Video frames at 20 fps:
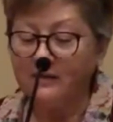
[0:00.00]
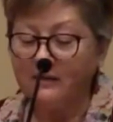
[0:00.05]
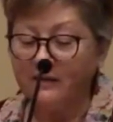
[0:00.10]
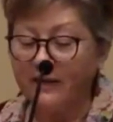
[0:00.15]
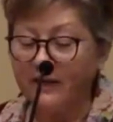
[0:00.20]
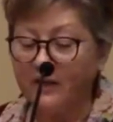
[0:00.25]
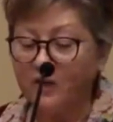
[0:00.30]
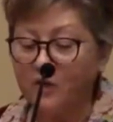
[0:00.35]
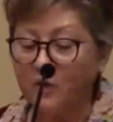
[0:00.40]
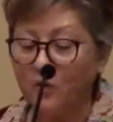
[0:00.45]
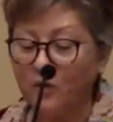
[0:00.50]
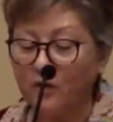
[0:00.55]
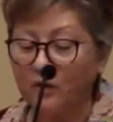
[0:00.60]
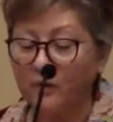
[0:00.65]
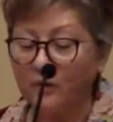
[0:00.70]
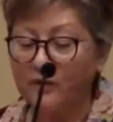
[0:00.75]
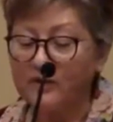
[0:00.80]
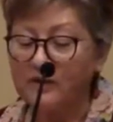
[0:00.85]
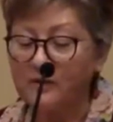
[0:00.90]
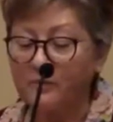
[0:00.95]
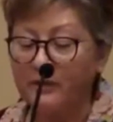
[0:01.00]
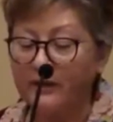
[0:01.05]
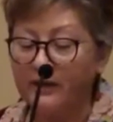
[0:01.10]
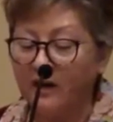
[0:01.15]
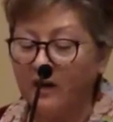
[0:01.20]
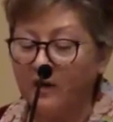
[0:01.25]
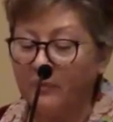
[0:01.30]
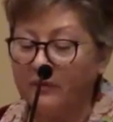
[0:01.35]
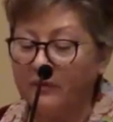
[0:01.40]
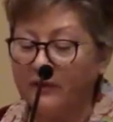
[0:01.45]
each quarter we split
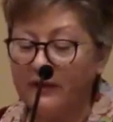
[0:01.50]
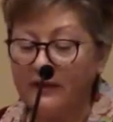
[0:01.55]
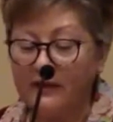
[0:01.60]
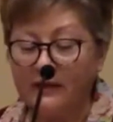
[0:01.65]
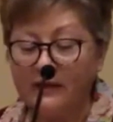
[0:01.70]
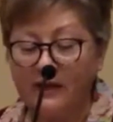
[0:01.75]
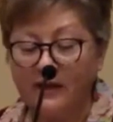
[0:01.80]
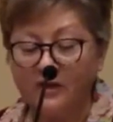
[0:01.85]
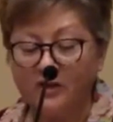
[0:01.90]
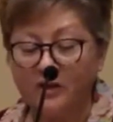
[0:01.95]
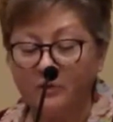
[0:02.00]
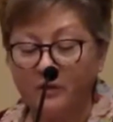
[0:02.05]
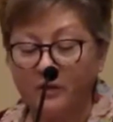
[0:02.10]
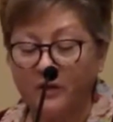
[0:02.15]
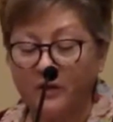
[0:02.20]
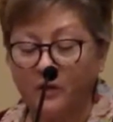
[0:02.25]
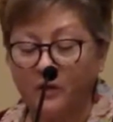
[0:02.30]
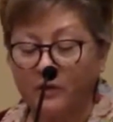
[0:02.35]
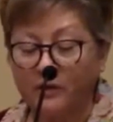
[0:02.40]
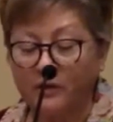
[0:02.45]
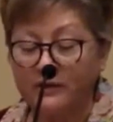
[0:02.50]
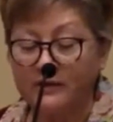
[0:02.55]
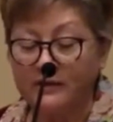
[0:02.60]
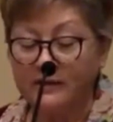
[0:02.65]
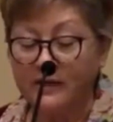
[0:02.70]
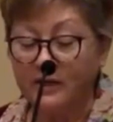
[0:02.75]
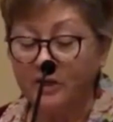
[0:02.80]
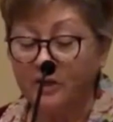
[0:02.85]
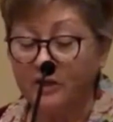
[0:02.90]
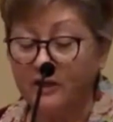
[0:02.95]
our plate collection with an
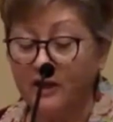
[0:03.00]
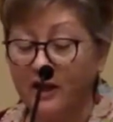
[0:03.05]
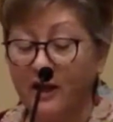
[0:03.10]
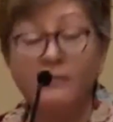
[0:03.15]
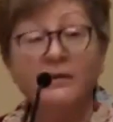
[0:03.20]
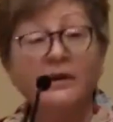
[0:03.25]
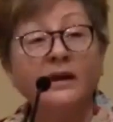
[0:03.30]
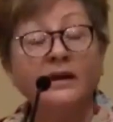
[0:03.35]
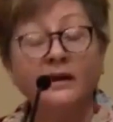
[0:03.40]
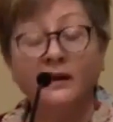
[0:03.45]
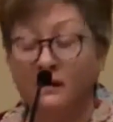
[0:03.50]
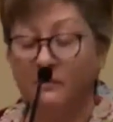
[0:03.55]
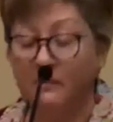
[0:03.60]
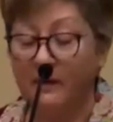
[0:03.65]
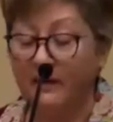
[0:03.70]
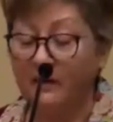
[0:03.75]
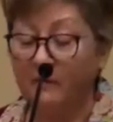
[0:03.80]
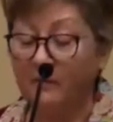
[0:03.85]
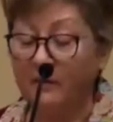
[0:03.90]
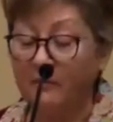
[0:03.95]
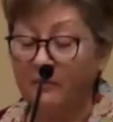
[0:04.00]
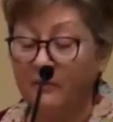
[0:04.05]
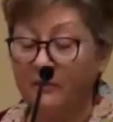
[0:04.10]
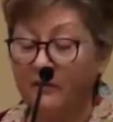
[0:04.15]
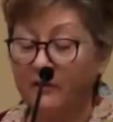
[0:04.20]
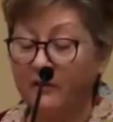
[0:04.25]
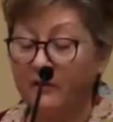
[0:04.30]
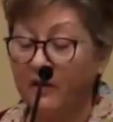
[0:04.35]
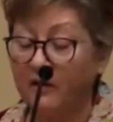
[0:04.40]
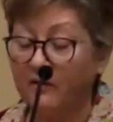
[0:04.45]
organization nominated by the people in the
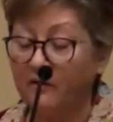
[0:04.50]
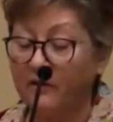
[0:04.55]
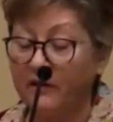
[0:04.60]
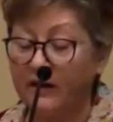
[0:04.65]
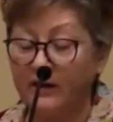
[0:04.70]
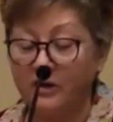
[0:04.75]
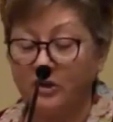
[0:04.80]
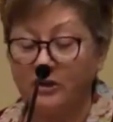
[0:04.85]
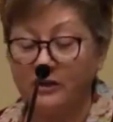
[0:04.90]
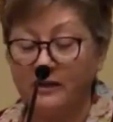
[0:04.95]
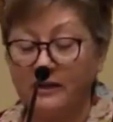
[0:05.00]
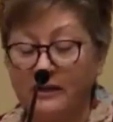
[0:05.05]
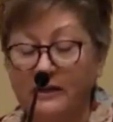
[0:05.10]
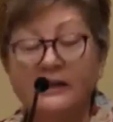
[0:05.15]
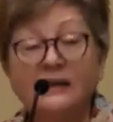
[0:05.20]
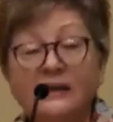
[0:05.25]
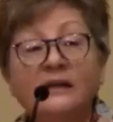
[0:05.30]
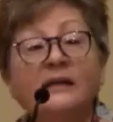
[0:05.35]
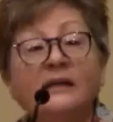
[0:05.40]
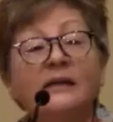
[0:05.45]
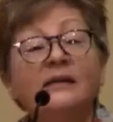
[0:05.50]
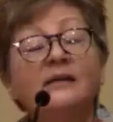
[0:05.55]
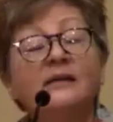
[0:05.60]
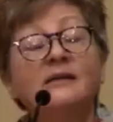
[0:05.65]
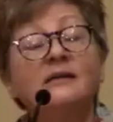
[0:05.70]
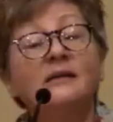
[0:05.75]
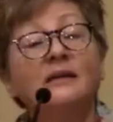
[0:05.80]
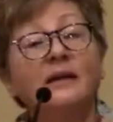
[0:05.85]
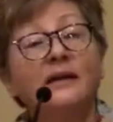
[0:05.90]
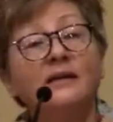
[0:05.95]
congregation and
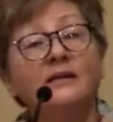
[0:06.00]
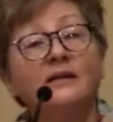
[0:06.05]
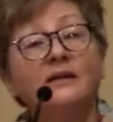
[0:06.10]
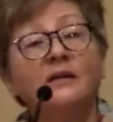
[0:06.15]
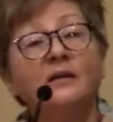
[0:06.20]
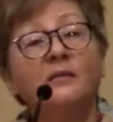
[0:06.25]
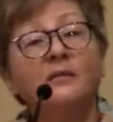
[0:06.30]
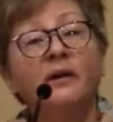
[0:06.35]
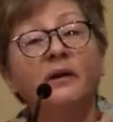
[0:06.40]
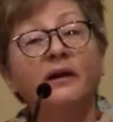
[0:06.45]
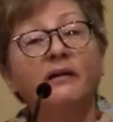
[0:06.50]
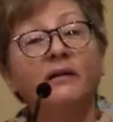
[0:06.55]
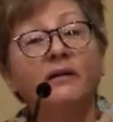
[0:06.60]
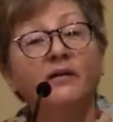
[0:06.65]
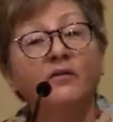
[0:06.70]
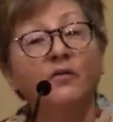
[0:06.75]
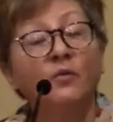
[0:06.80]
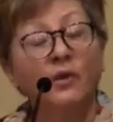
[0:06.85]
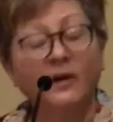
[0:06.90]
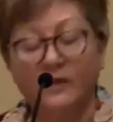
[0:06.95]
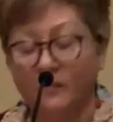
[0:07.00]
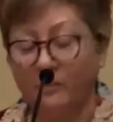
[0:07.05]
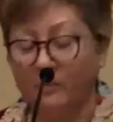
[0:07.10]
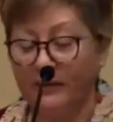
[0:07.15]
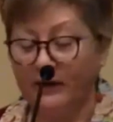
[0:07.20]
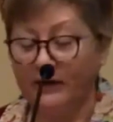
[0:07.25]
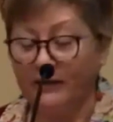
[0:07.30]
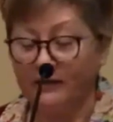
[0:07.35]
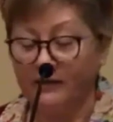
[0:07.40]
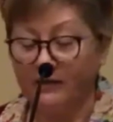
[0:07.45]
selected by our Giveaway the
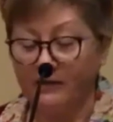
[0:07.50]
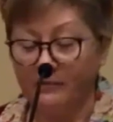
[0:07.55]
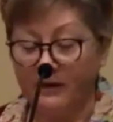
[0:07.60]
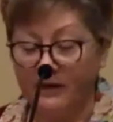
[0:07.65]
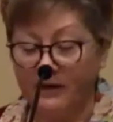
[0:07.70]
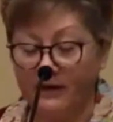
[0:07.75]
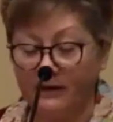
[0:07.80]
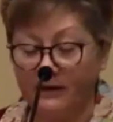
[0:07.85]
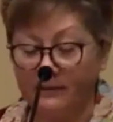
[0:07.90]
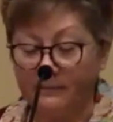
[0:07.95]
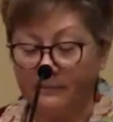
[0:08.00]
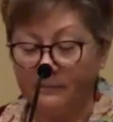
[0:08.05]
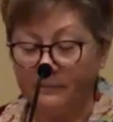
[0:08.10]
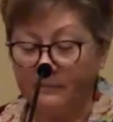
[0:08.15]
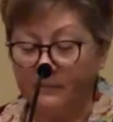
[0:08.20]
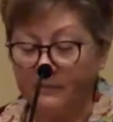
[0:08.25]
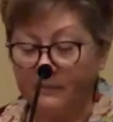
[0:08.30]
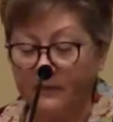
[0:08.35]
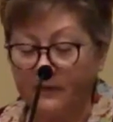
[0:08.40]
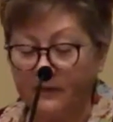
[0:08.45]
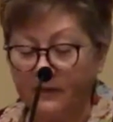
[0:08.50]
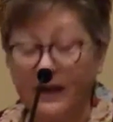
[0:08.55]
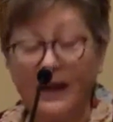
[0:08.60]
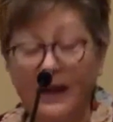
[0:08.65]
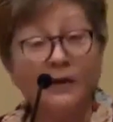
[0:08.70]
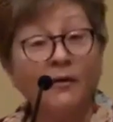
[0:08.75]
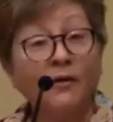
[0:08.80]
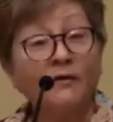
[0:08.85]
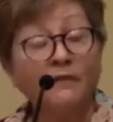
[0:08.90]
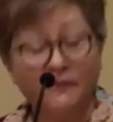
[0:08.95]
Plate committee.
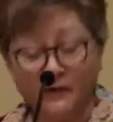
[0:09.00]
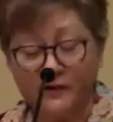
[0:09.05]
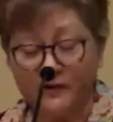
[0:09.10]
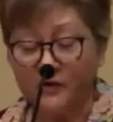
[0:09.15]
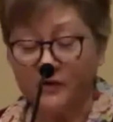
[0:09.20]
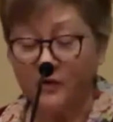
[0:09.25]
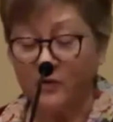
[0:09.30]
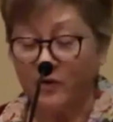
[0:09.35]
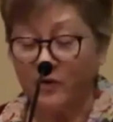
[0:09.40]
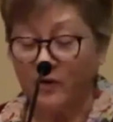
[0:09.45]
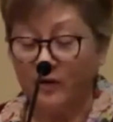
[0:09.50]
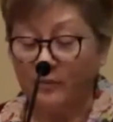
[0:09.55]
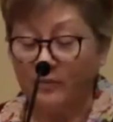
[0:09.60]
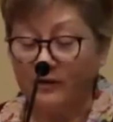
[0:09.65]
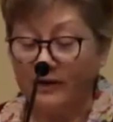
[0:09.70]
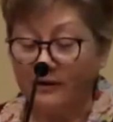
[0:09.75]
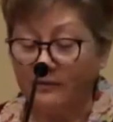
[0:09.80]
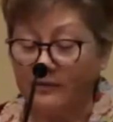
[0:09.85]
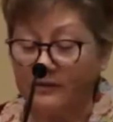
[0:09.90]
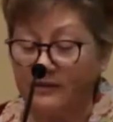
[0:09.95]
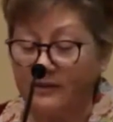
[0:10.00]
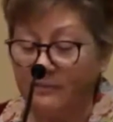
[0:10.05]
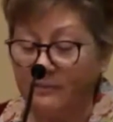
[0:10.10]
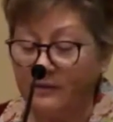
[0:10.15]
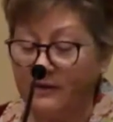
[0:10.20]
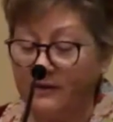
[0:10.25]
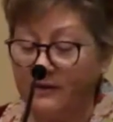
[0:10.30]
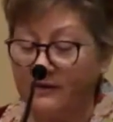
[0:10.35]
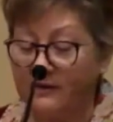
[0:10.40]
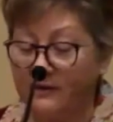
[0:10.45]
Our first quarter plate
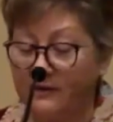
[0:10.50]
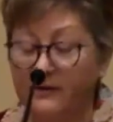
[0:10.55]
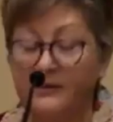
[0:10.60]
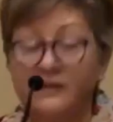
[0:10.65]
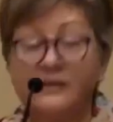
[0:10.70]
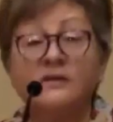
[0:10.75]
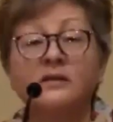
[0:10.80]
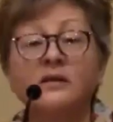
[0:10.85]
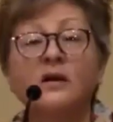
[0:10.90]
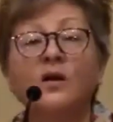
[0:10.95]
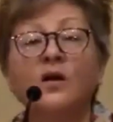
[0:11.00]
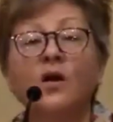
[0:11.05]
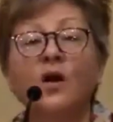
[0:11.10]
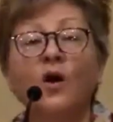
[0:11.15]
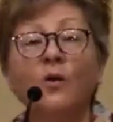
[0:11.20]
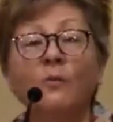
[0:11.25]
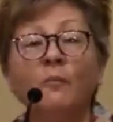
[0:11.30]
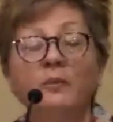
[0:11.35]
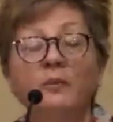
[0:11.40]
recipient is Hope